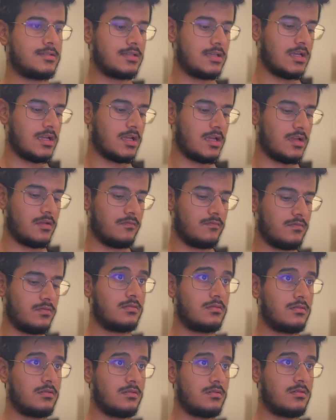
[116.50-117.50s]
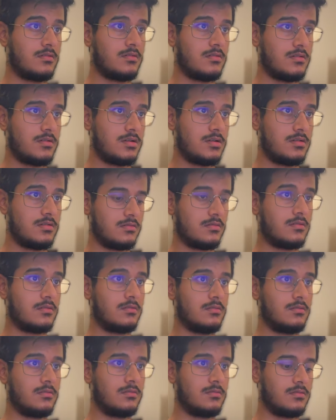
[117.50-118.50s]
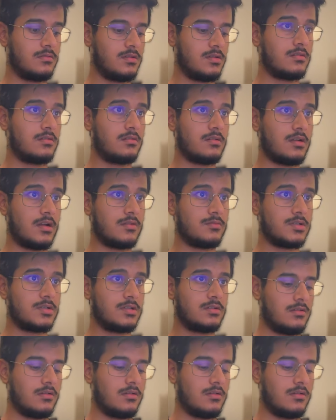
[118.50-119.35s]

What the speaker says: have Claude Code Router,